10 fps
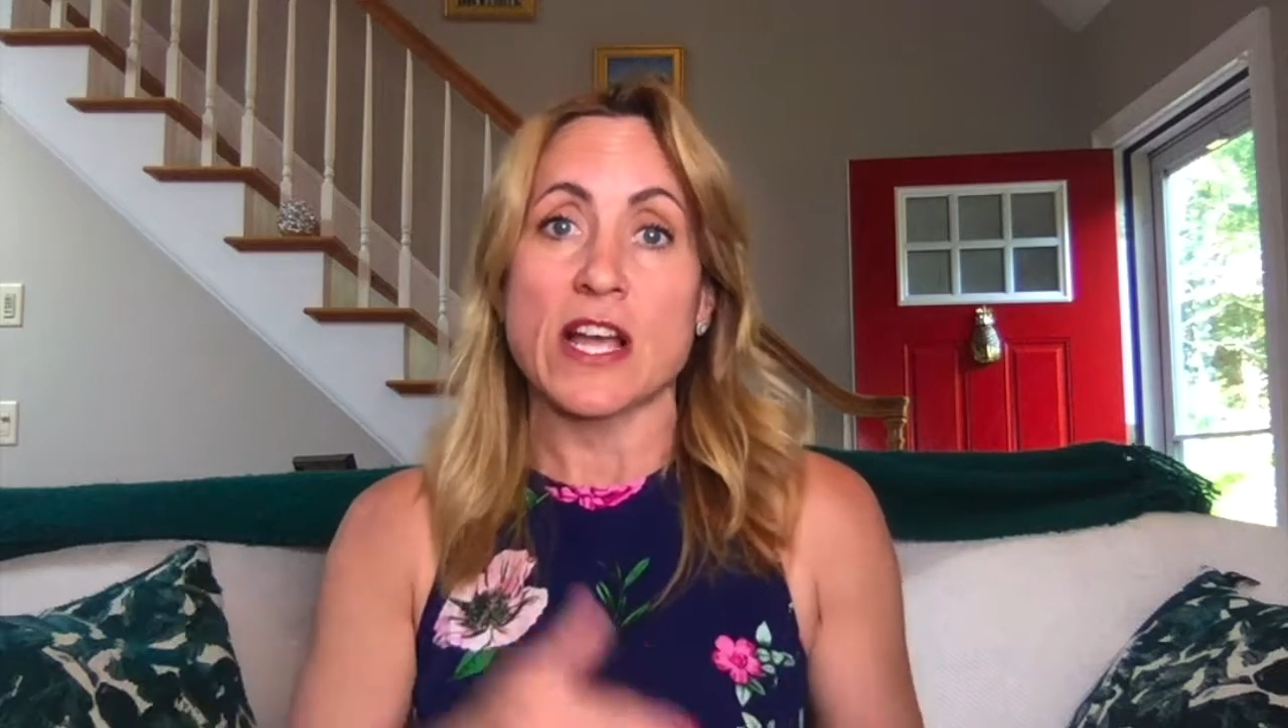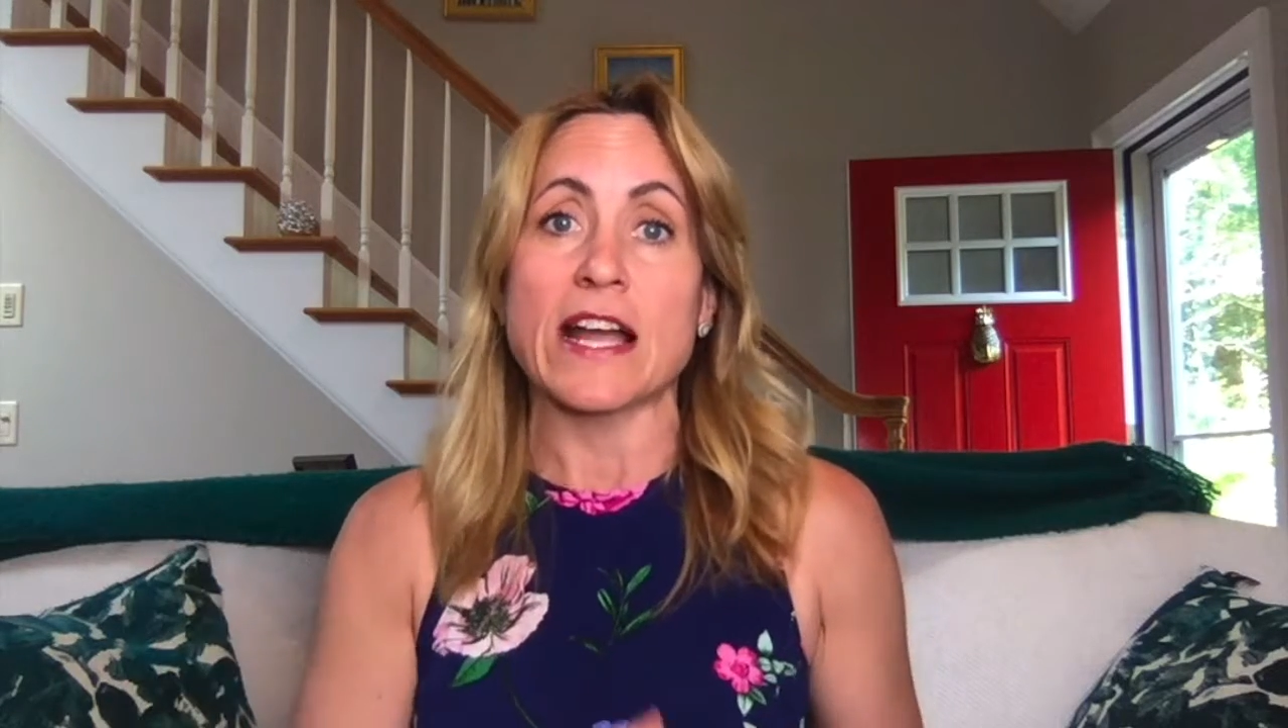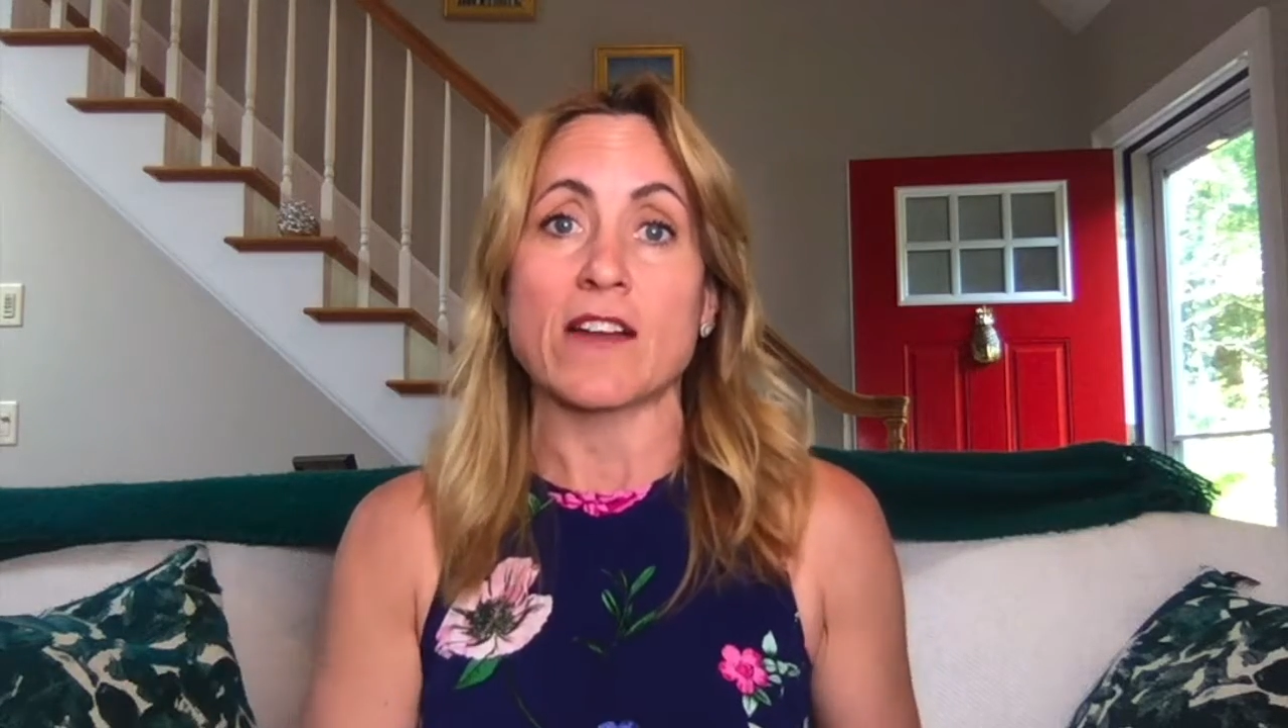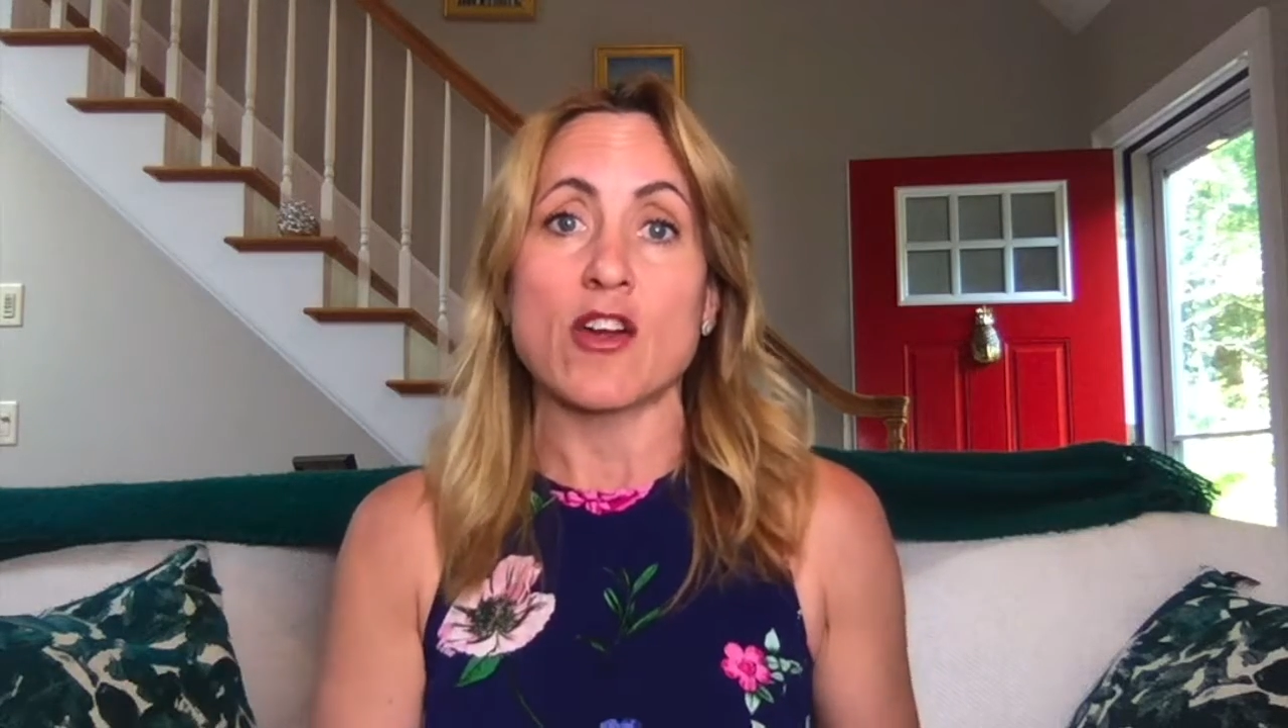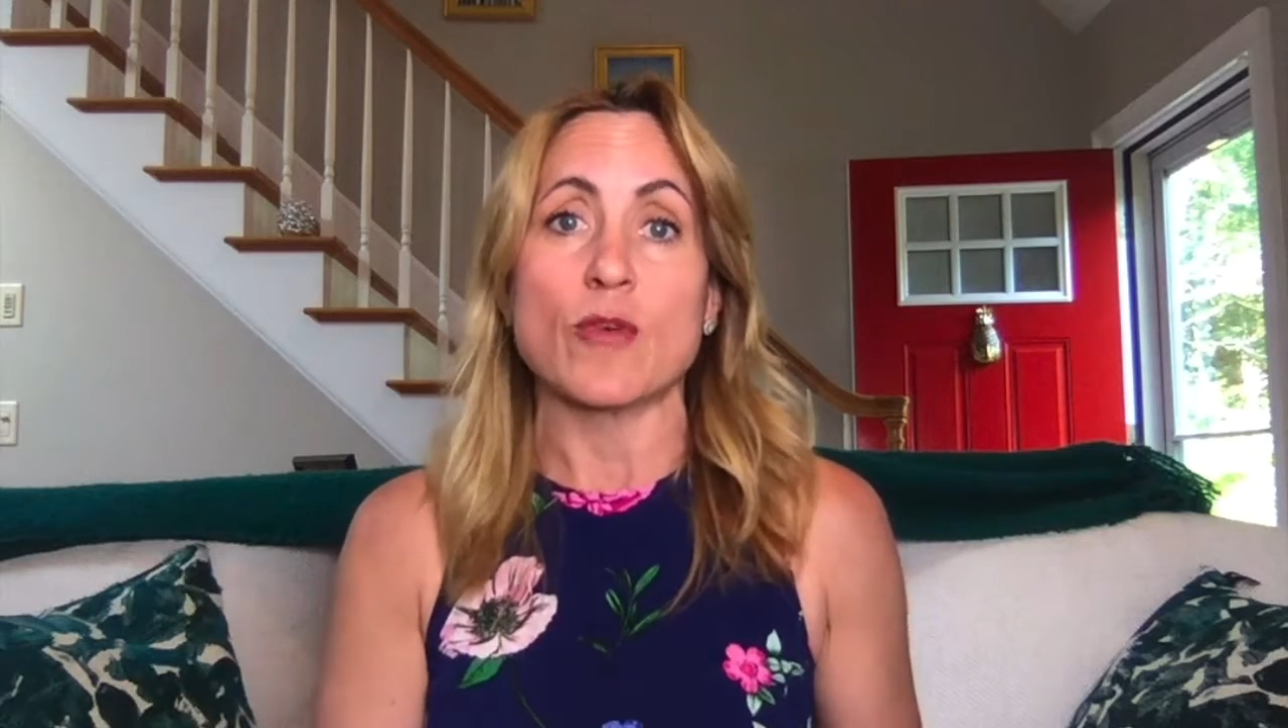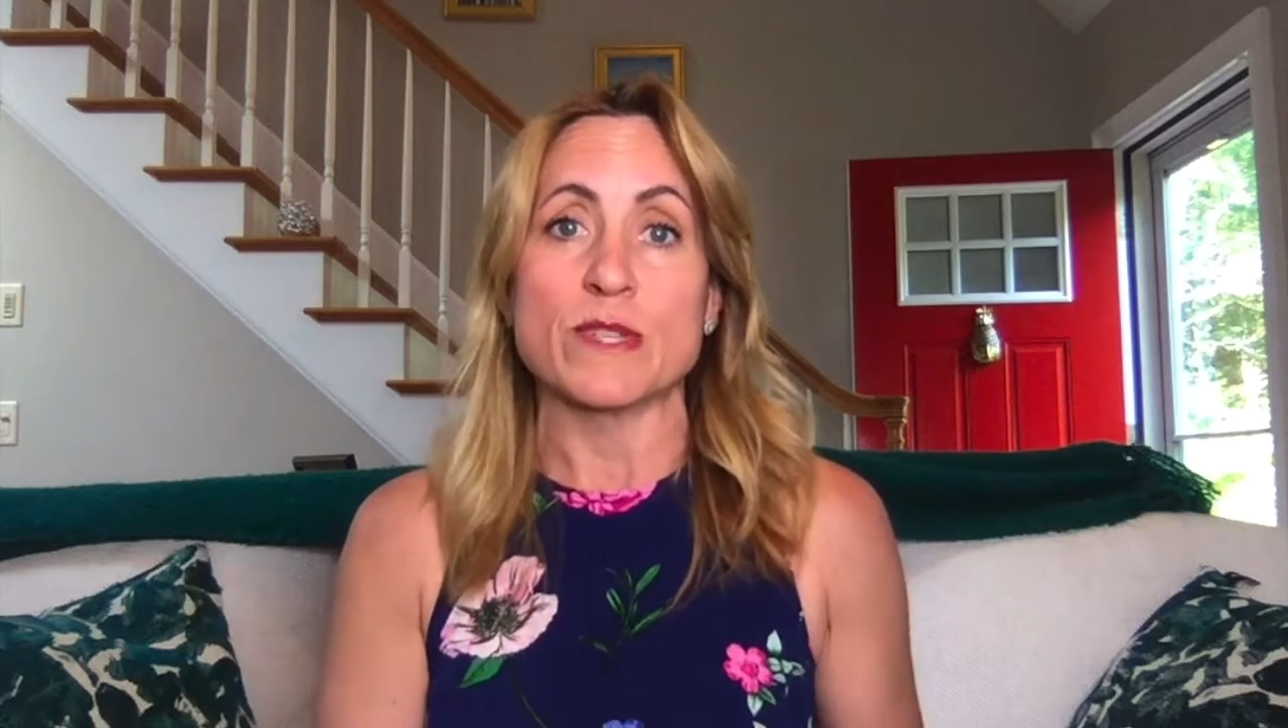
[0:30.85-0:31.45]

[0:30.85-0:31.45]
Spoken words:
hire a home